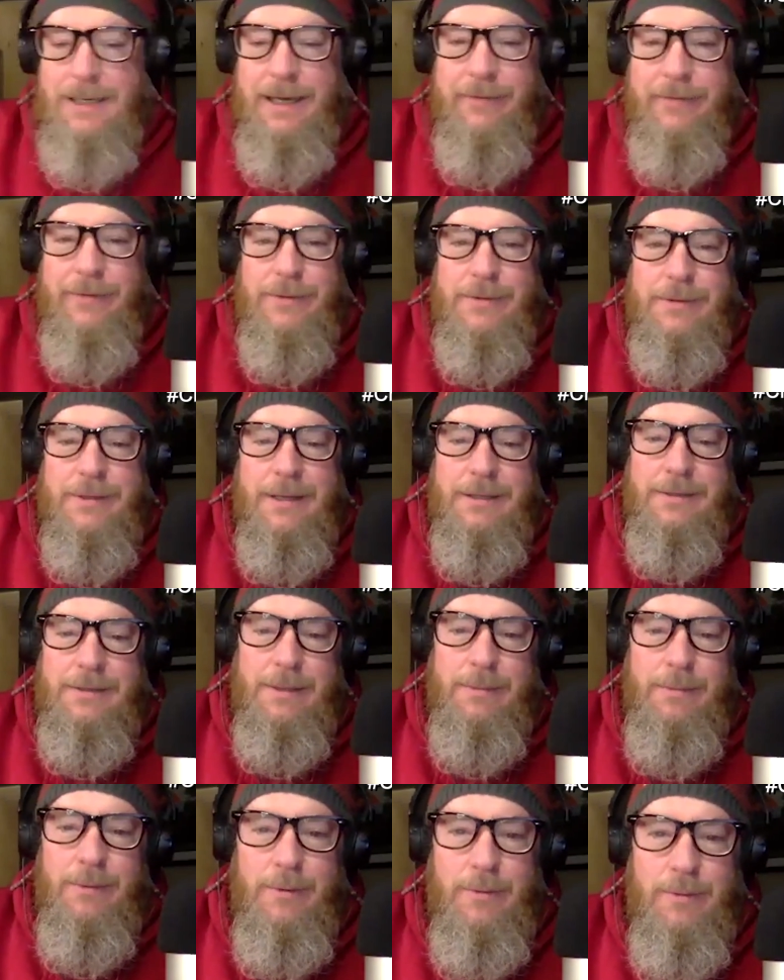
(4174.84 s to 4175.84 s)
to have a whole lot of
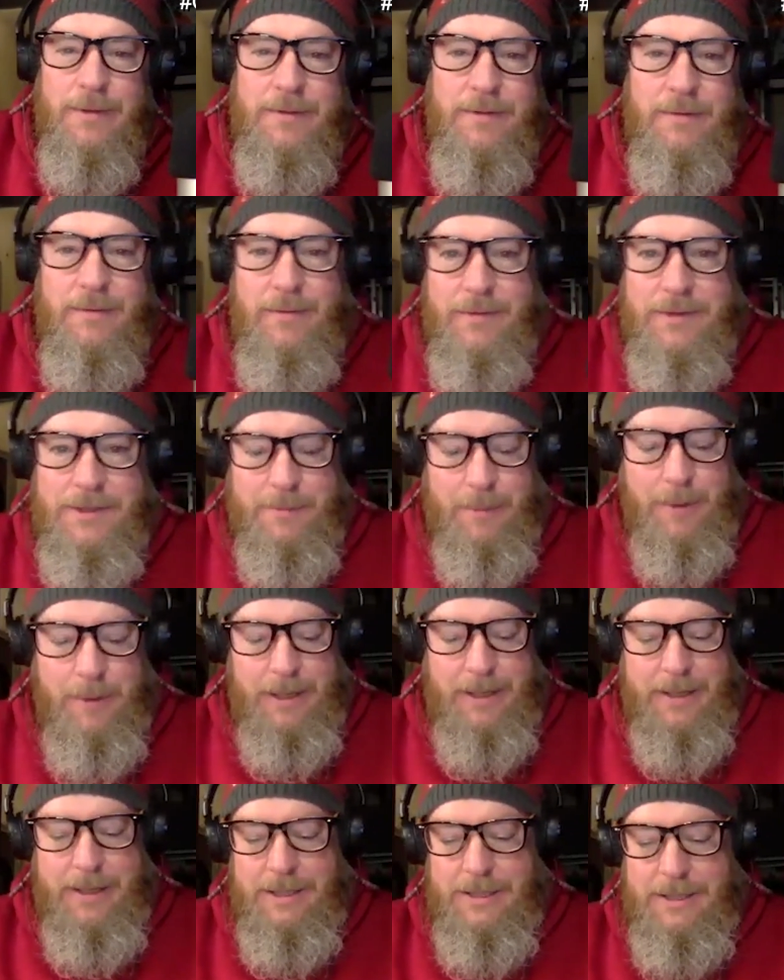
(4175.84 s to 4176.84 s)
trouble with
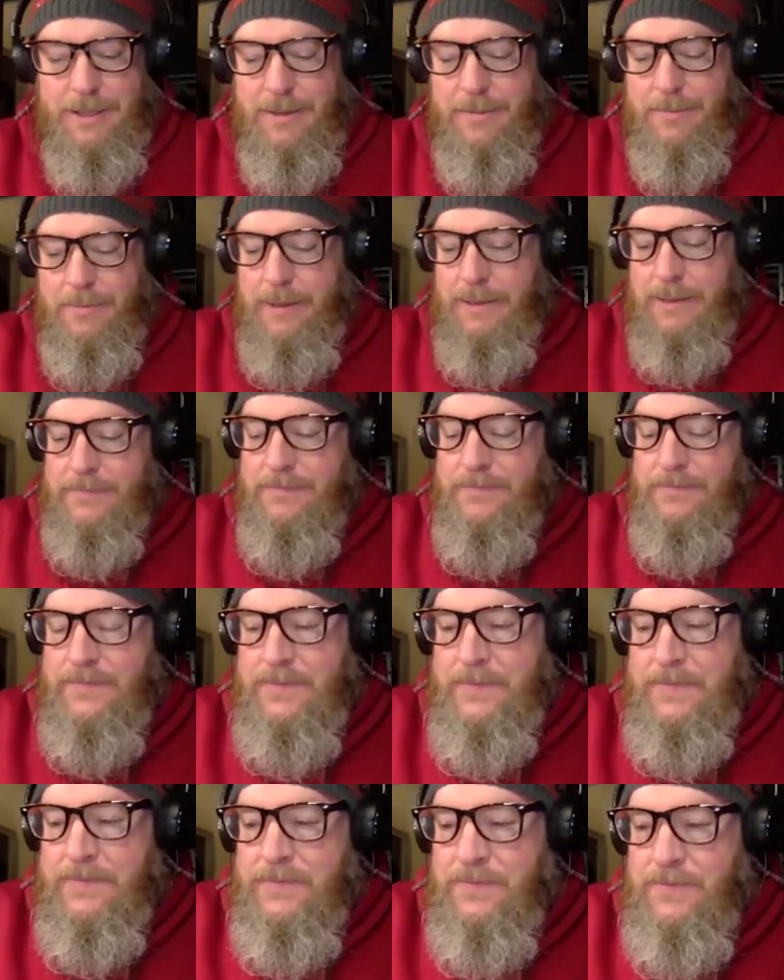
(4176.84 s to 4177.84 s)
Sparty this year. But
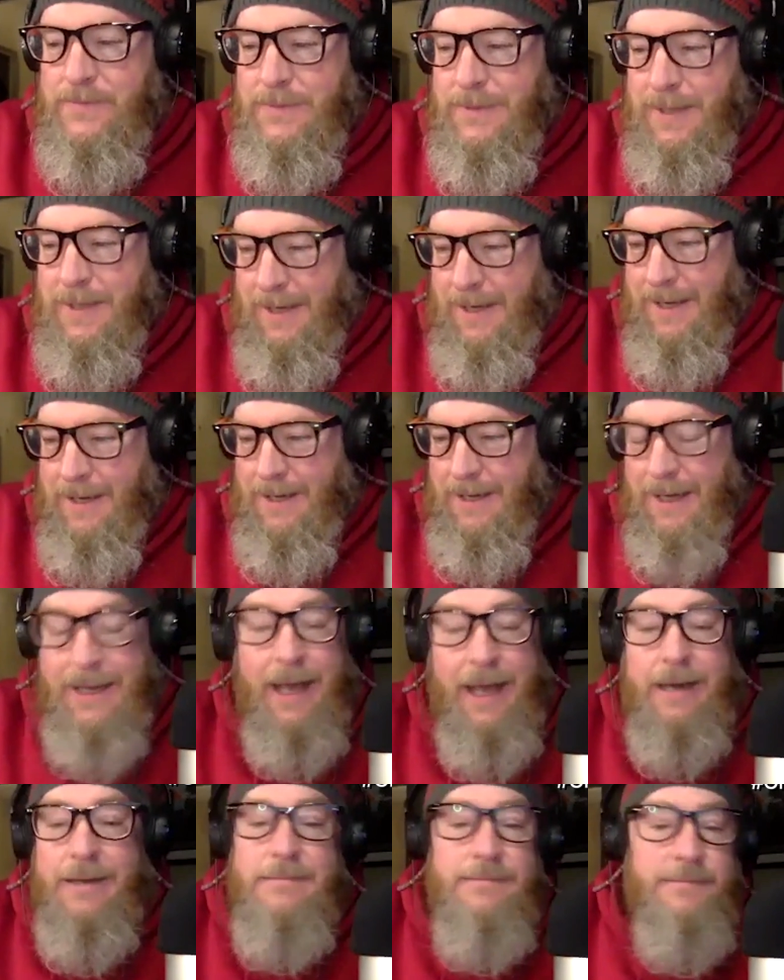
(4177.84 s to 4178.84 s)
again,